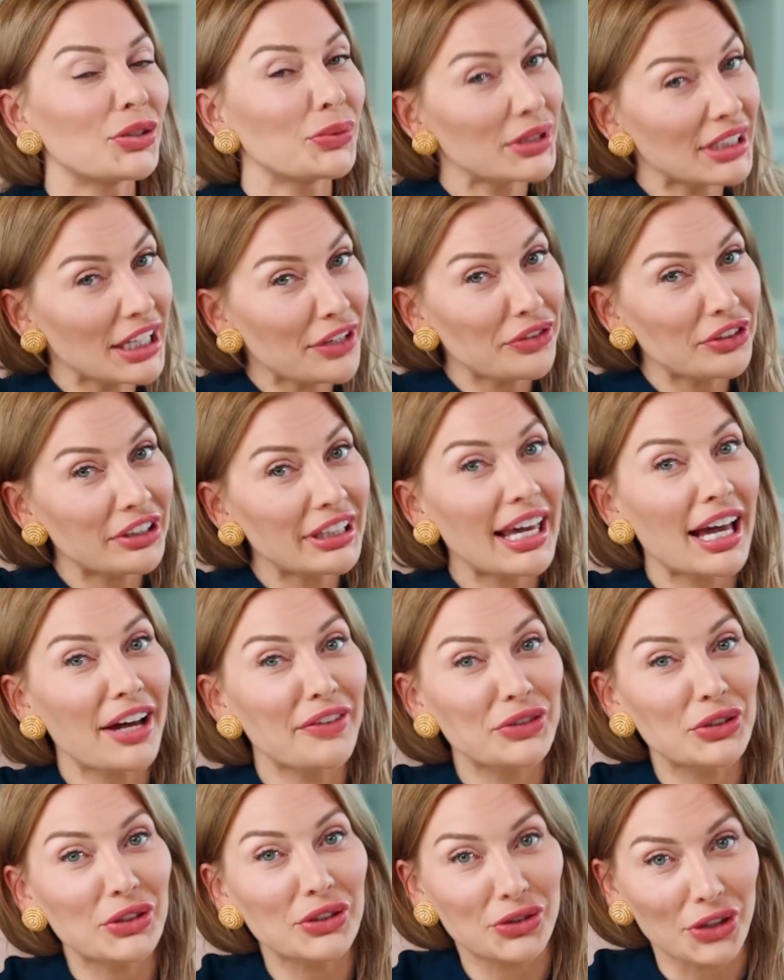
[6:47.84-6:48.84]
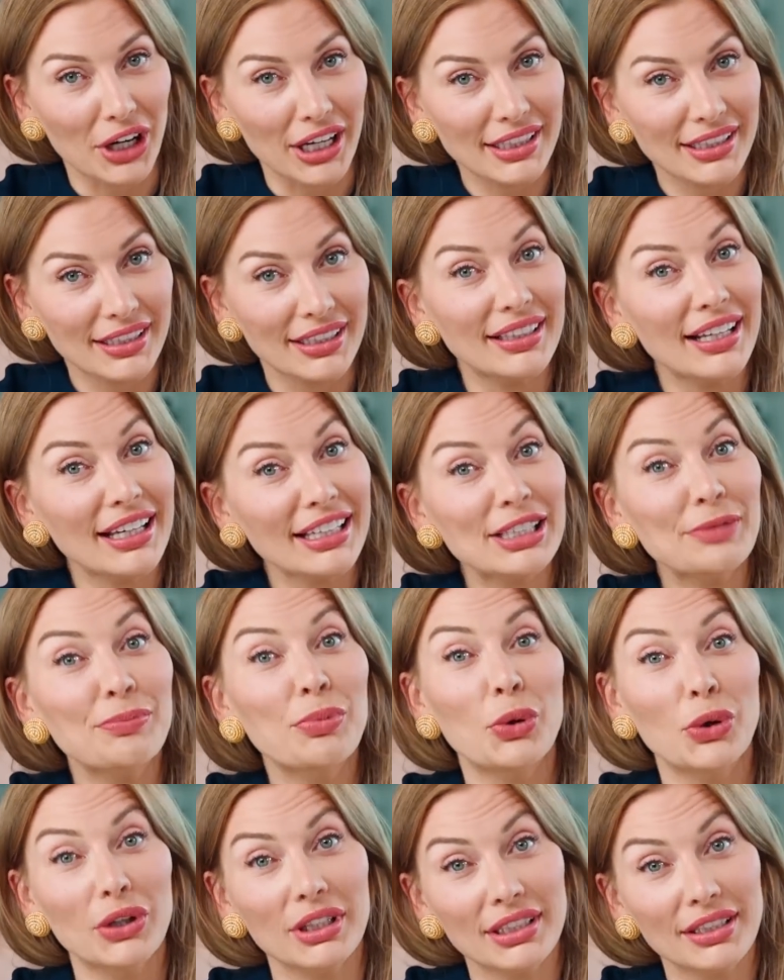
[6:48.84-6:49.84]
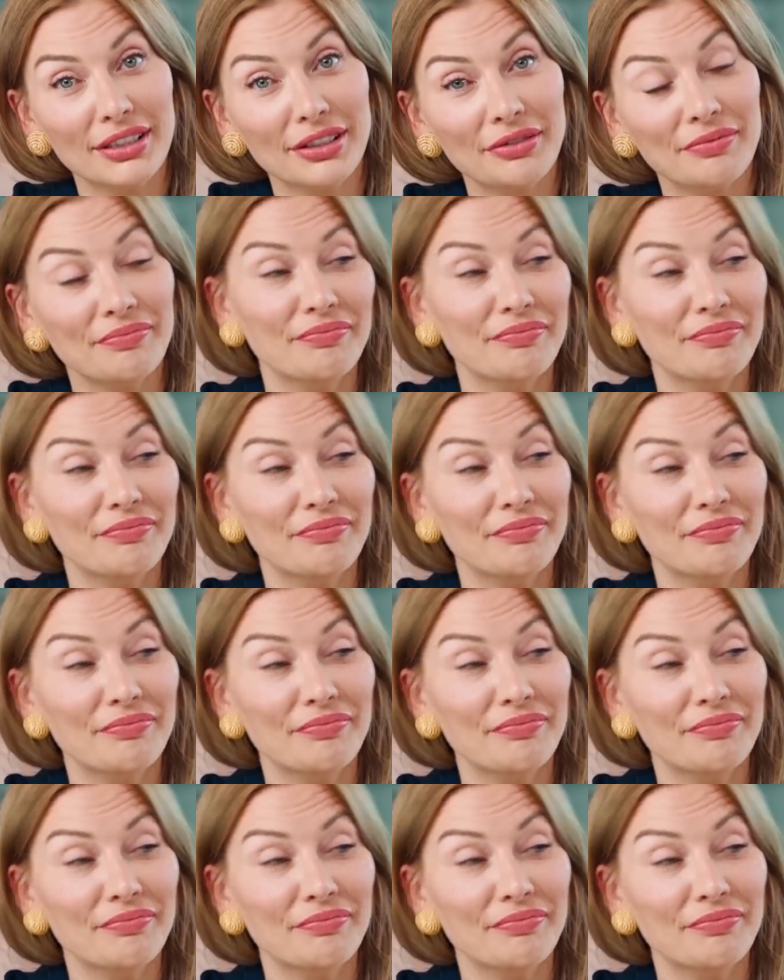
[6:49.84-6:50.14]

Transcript: we definitely have to address the next point.